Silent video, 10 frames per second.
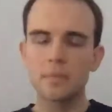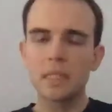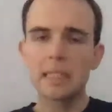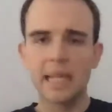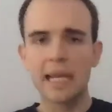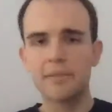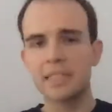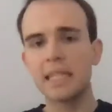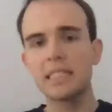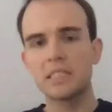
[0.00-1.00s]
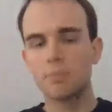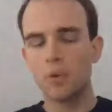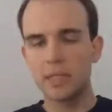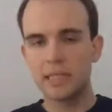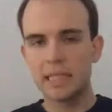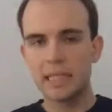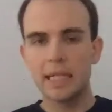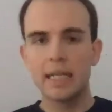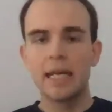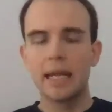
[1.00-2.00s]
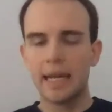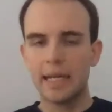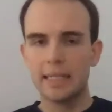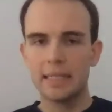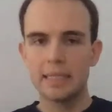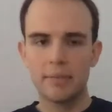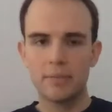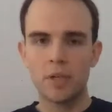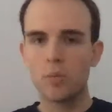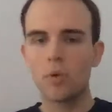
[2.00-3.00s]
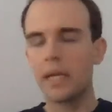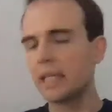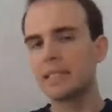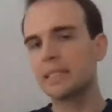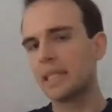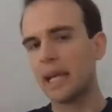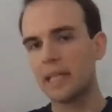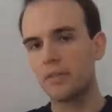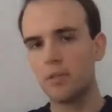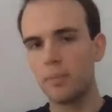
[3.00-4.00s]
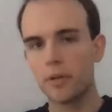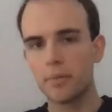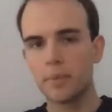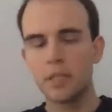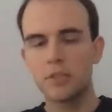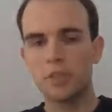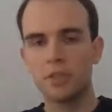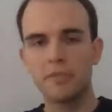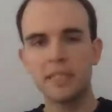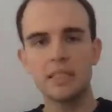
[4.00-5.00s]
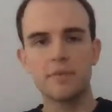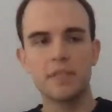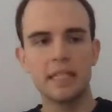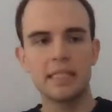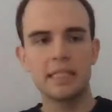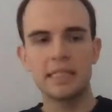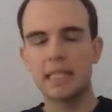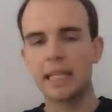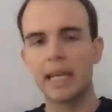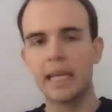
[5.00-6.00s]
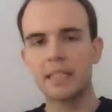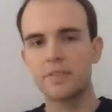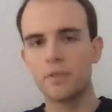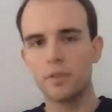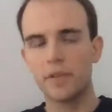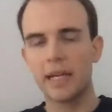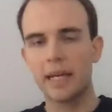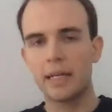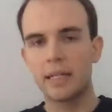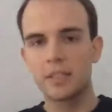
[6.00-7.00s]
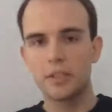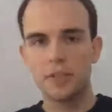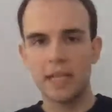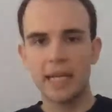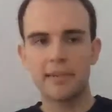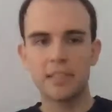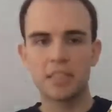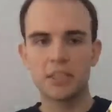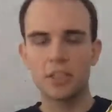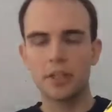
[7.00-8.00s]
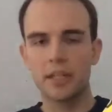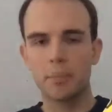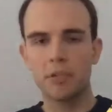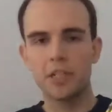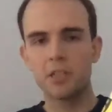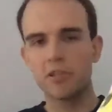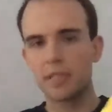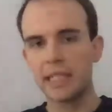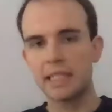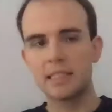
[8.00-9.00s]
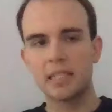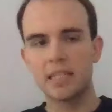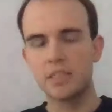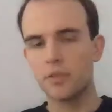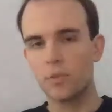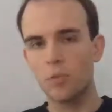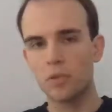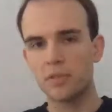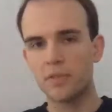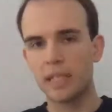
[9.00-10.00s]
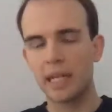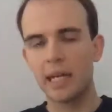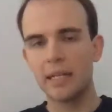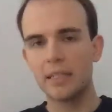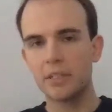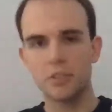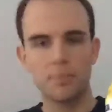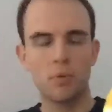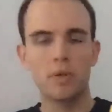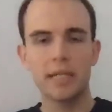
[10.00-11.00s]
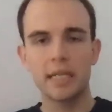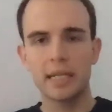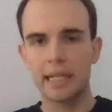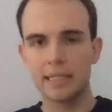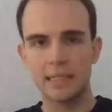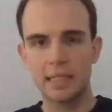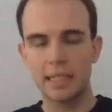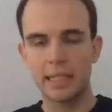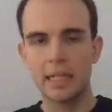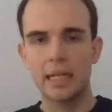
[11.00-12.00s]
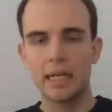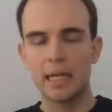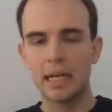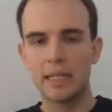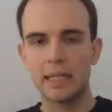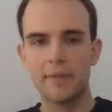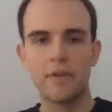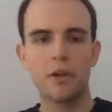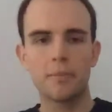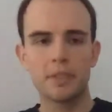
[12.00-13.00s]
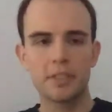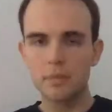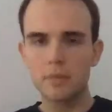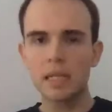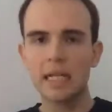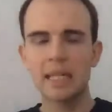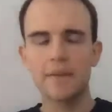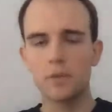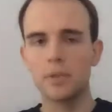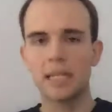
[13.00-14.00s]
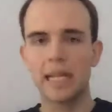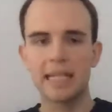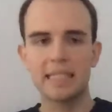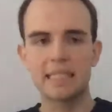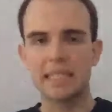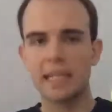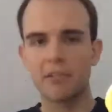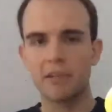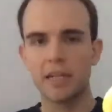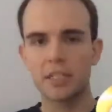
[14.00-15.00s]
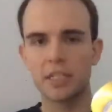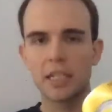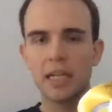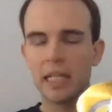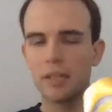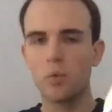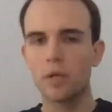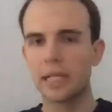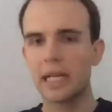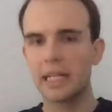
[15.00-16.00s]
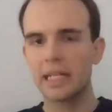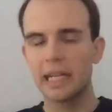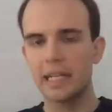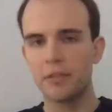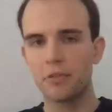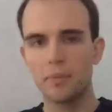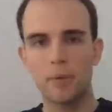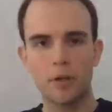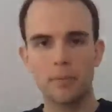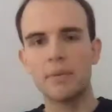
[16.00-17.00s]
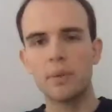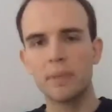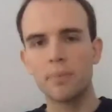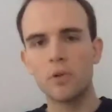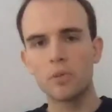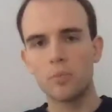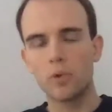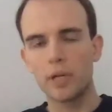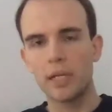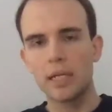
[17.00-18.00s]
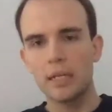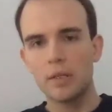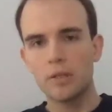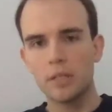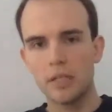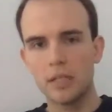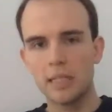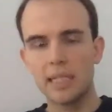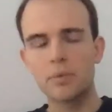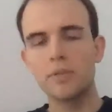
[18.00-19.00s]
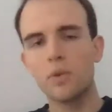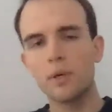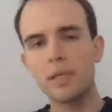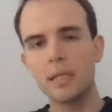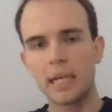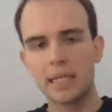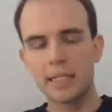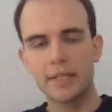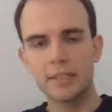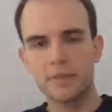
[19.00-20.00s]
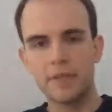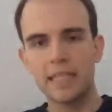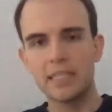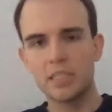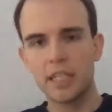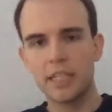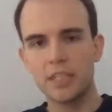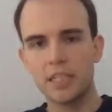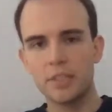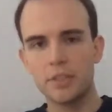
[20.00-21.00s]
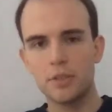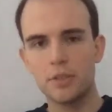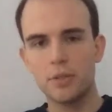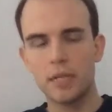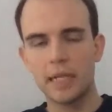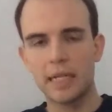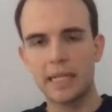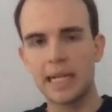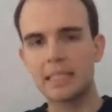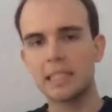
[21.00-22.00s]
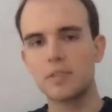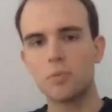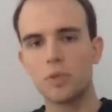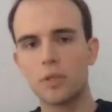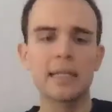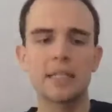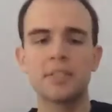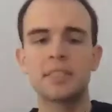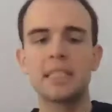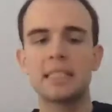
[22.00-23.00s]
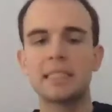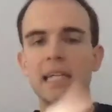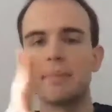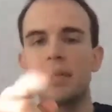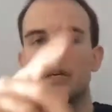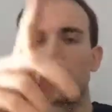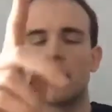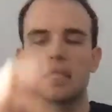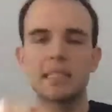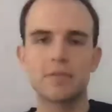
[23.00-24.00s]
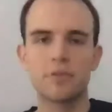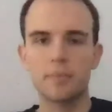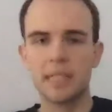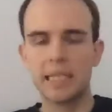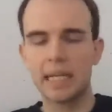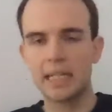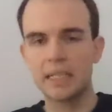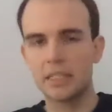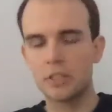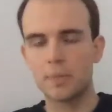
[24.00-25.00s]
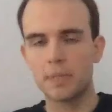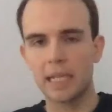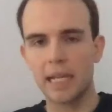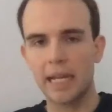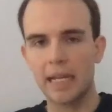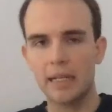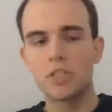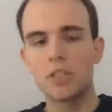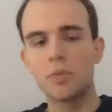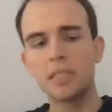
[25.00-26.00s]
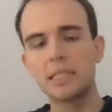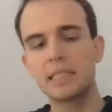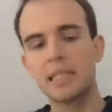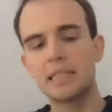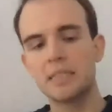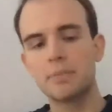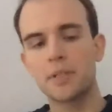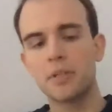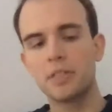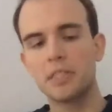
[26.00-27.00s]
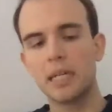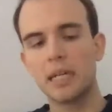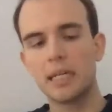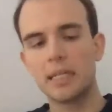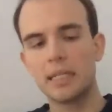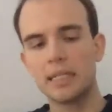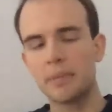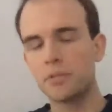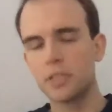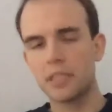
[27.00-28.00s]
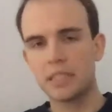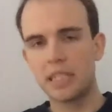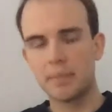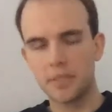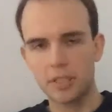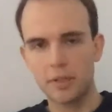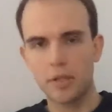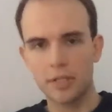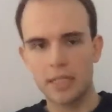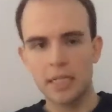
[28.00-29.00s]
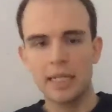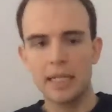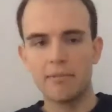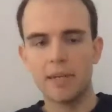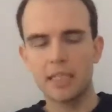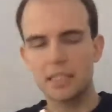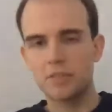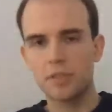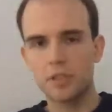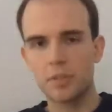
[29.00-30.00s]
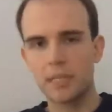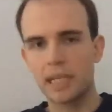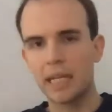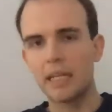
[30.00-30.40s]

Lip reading: the can retains its buoyancy and no water enters the can through the bottom. So the reason for this is that the can is full of air. So the air is exerting a pressure on the insides of the walls of the can that is supporting it against the environment, and therefore the can doesn't get crushed and the water can't get in through the bottom. When we boil the water, the liquid water undergoes a phase change into gaseous water, and you see the steam rising from the top of the can. So what this does is, because the temperature of the steam is so hot, it rises to the top of the can